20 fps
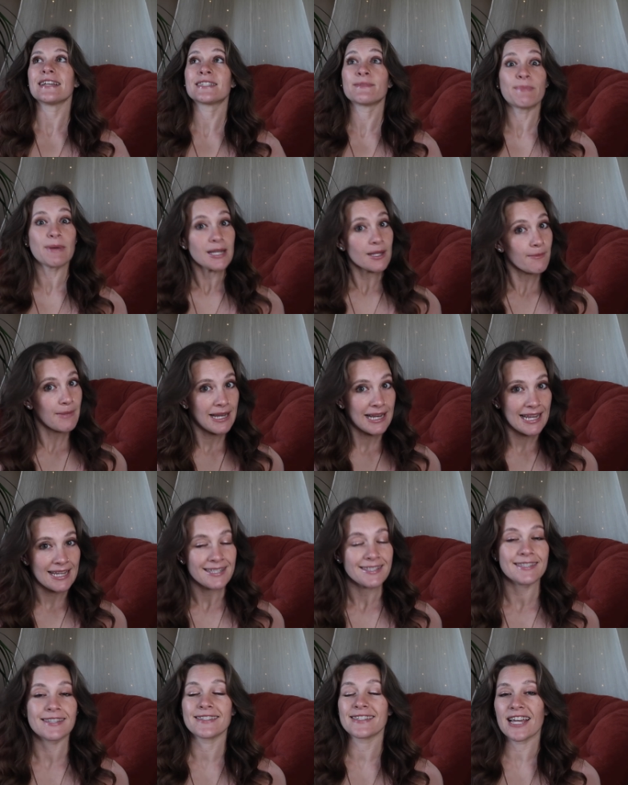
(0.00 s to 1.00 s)
It's been a
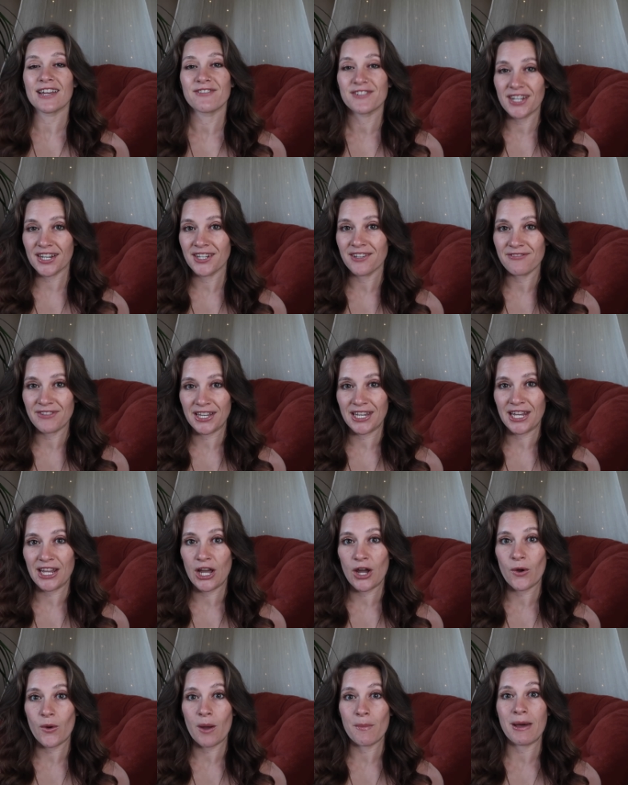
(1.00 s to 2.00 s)
minute since I've done a
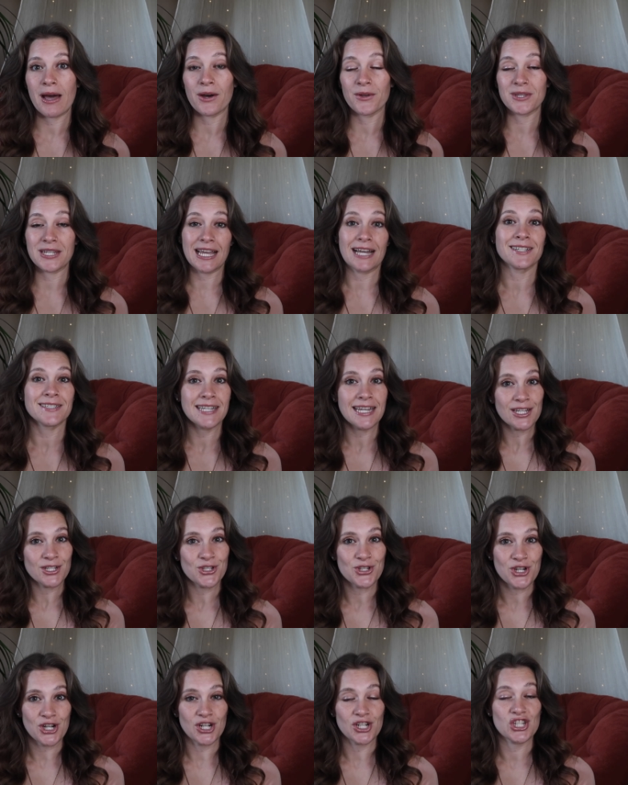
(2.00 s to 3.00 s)
video about the
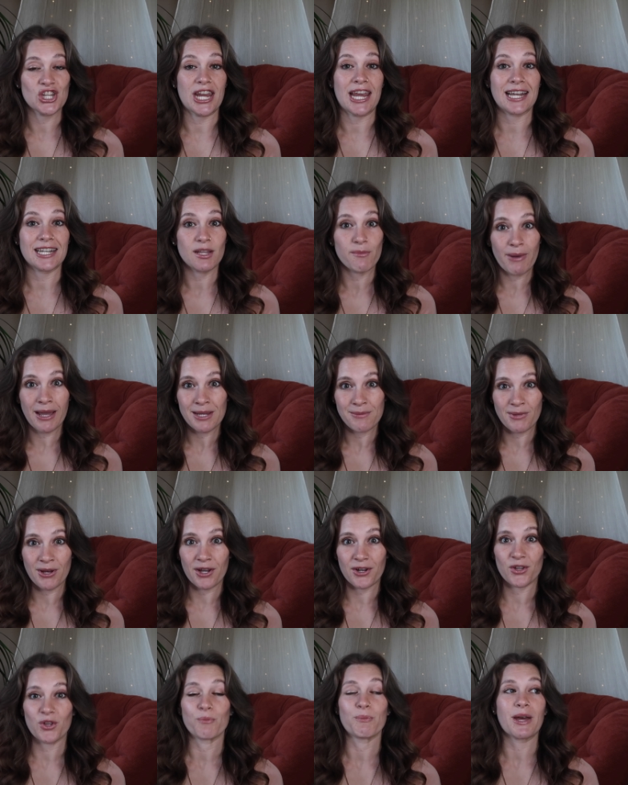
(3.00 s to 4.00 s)
LDS Church and the bite
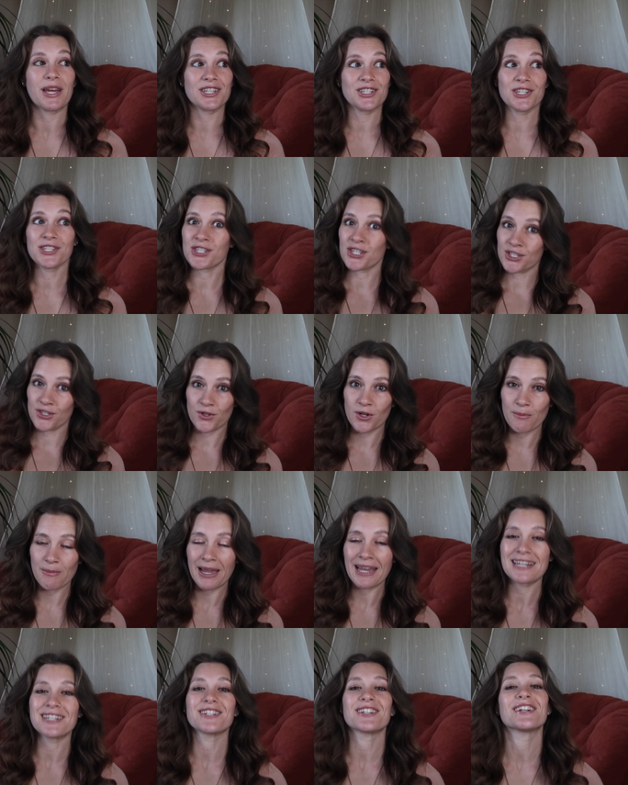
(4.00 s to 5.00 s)
model, but just as a
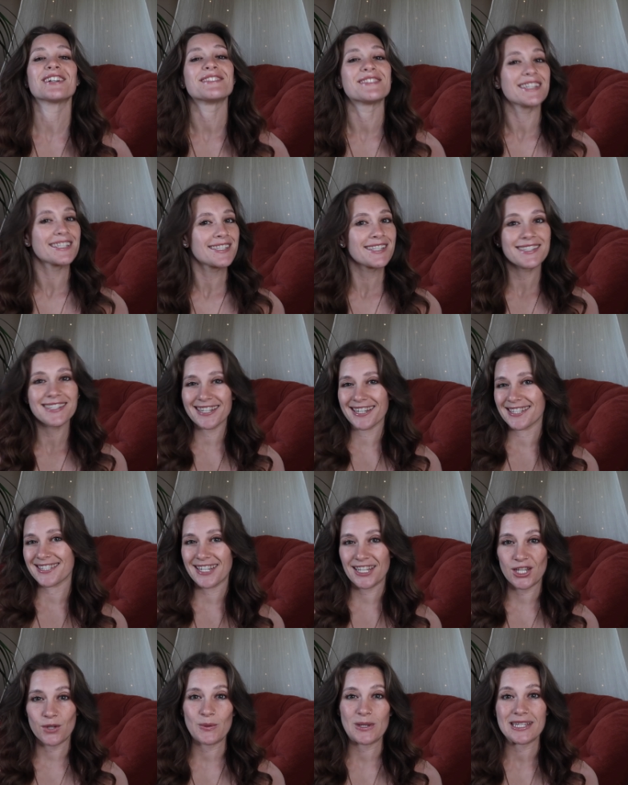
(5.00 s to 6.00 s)
reminder, this is a
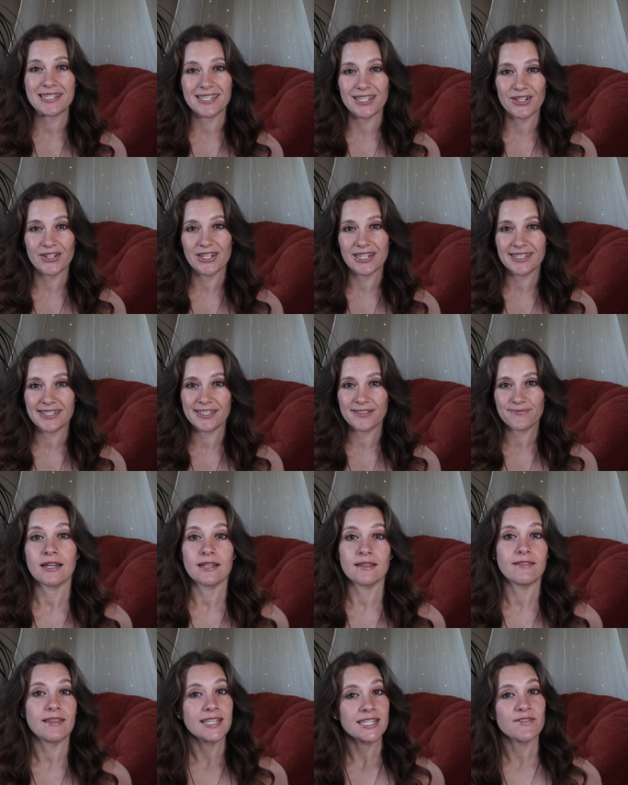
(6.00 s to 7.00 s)
continuing series.
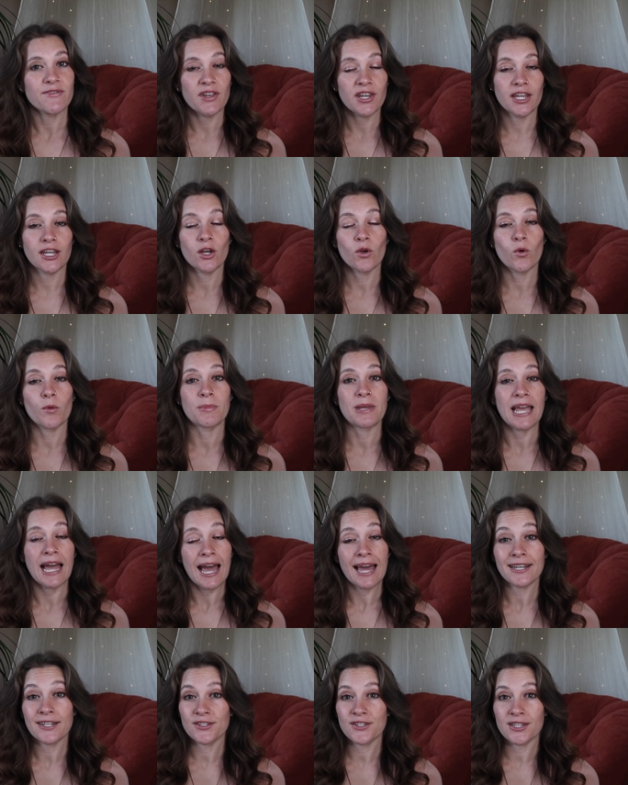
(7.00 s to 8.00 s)
This video will be
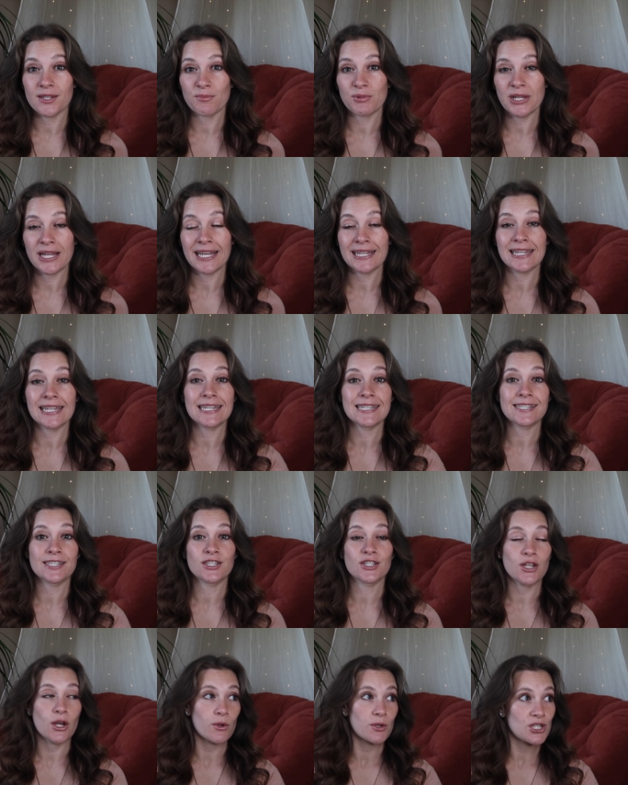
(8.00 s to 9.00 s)
added to the playlist,
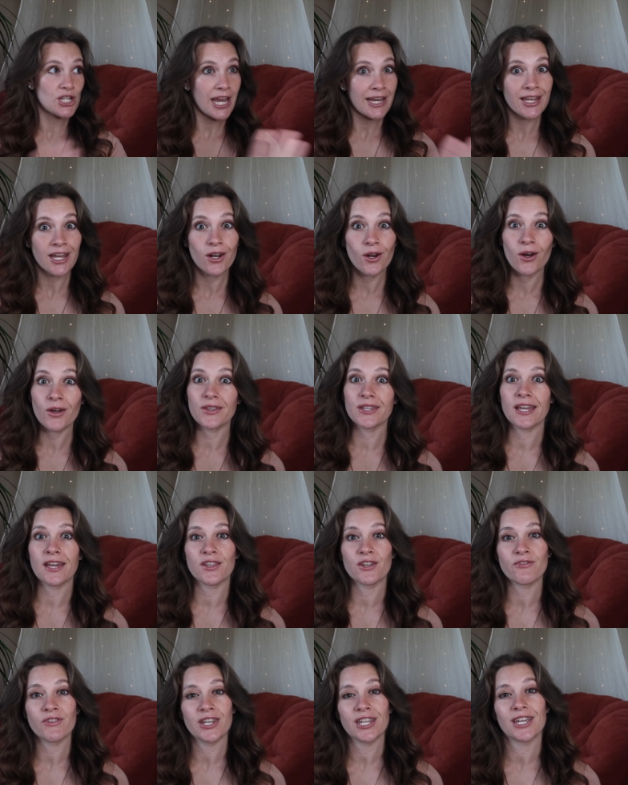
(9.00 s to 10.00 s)
so check out all the
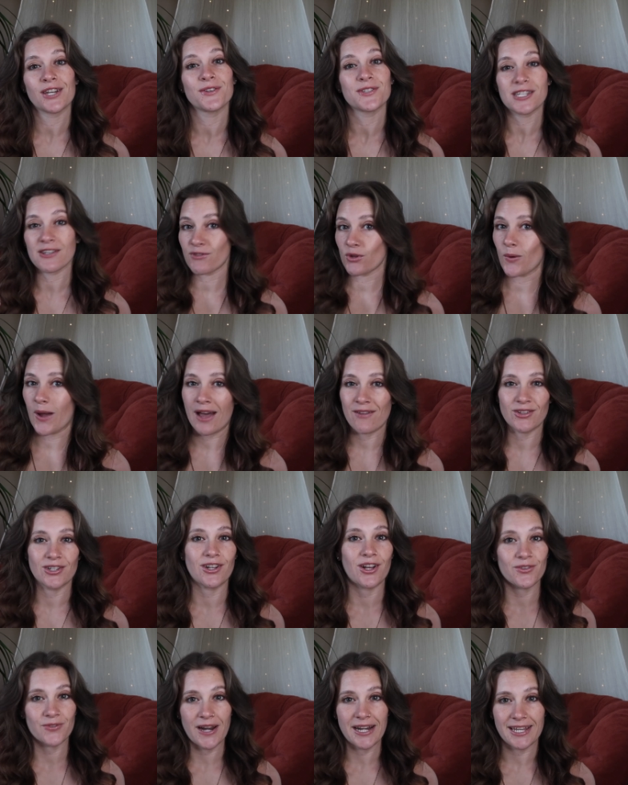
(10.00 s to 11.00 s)
other videos if you haven't
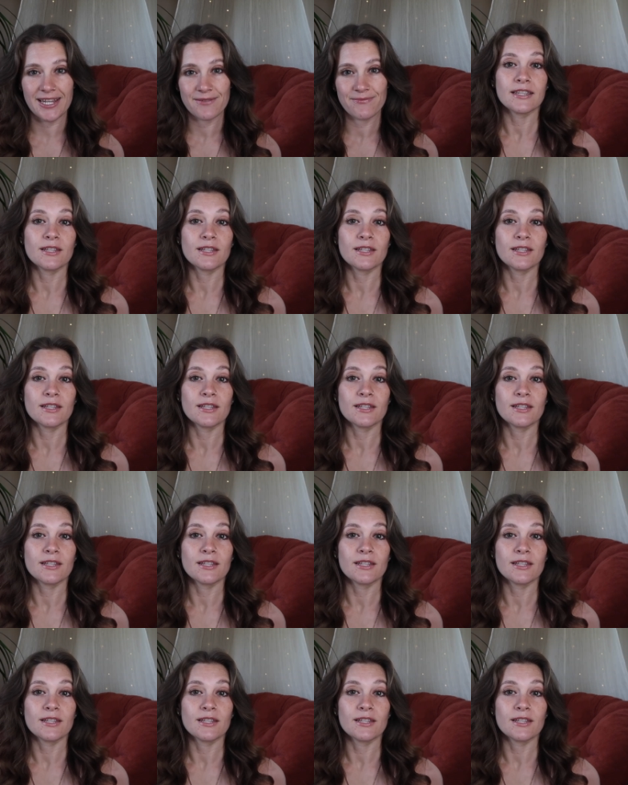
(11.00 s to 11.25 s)
already.